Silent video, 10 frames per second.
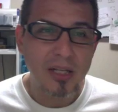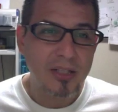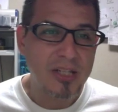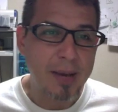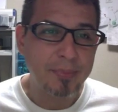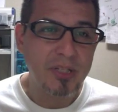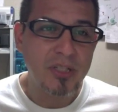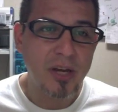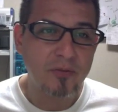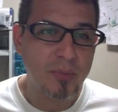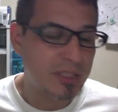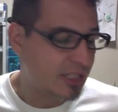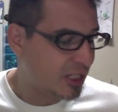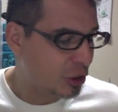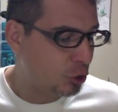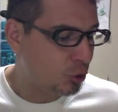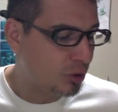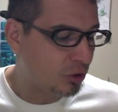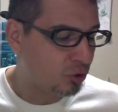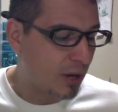the Japanese government
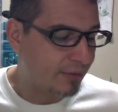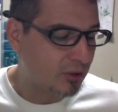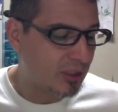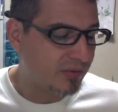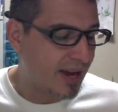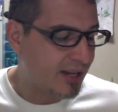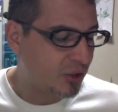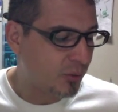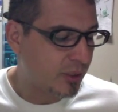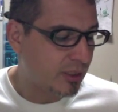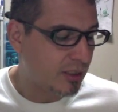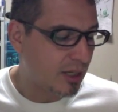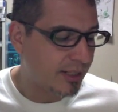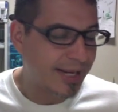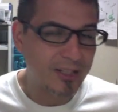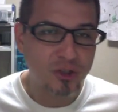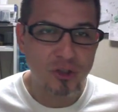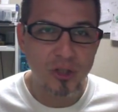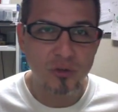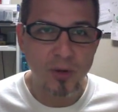issued a travel advisory
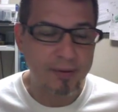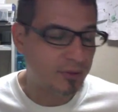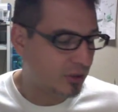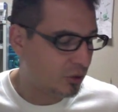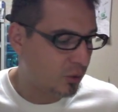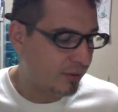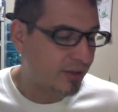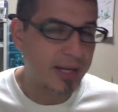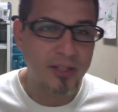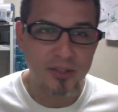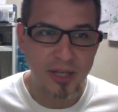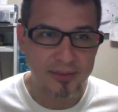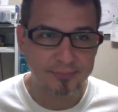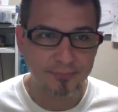against traveling to Afghanistan.